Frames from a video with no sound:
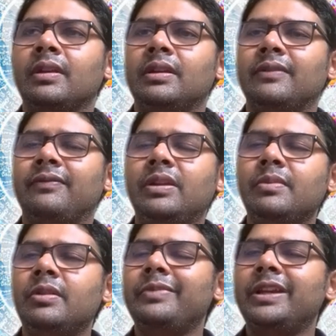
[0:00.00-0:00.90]
the
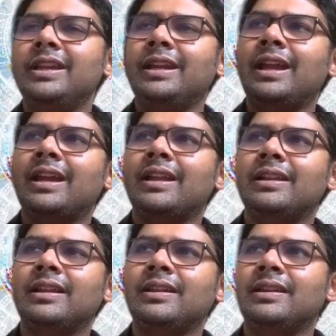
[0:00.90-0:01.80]
female being and
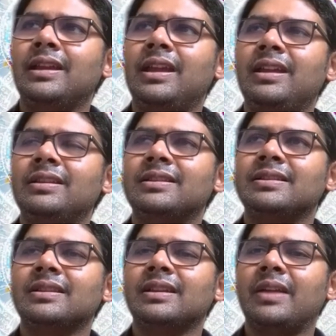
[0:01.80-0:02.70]
the
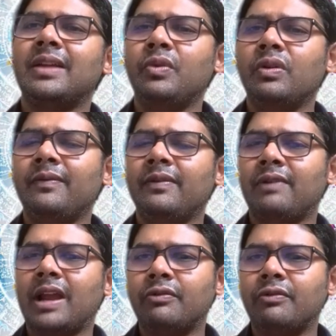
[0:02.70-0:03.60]
kids had more of a
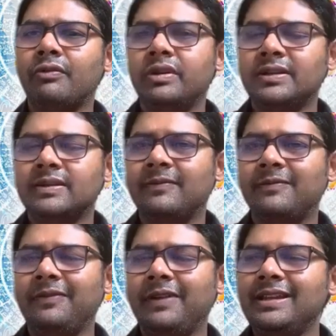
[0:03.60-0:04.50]
roundish
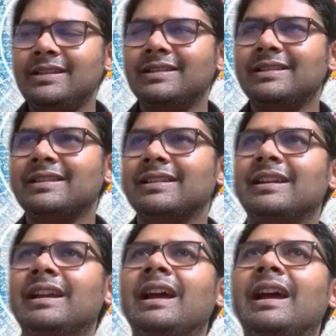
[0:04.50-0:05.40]
face.
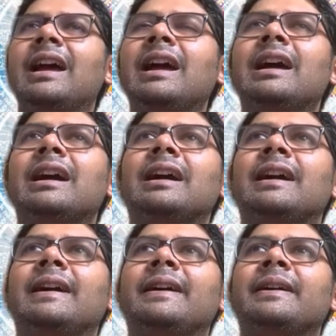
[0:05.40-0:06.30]

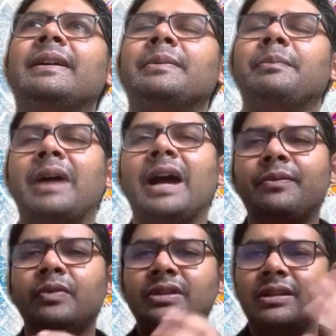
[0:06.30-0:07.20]
Mine
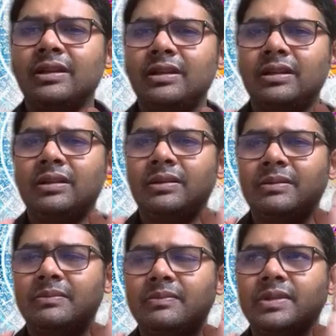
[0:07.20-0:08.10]
was a little
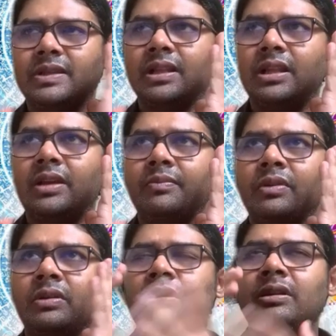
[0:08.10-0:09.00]

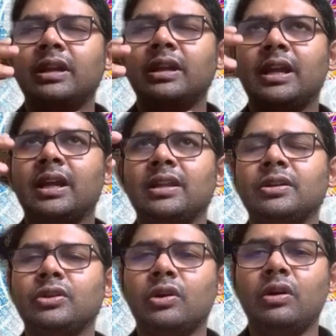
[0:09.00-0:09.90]
slimmer
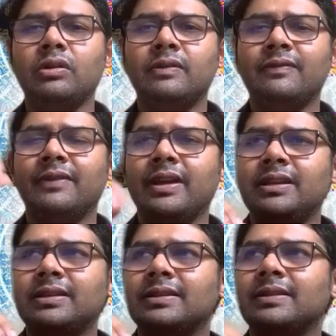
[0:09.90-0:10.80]
and taller
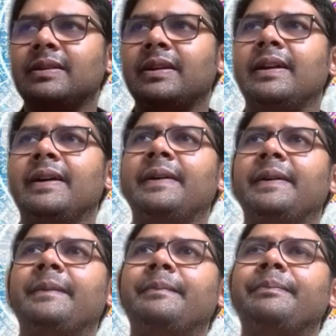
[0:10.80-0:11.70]
face,
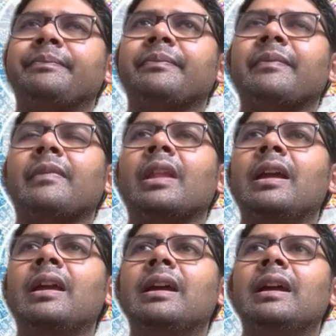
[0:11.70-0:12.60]
but
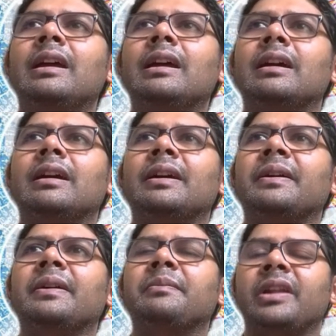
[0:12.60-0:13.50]

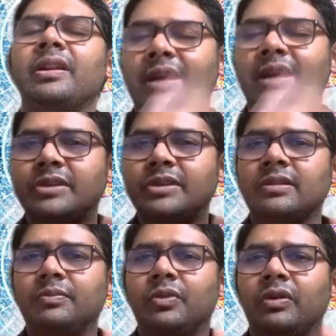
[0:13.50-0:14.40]
I was still
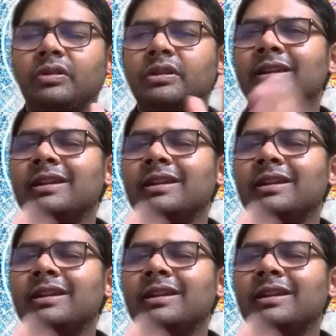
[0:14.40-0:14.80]
bald.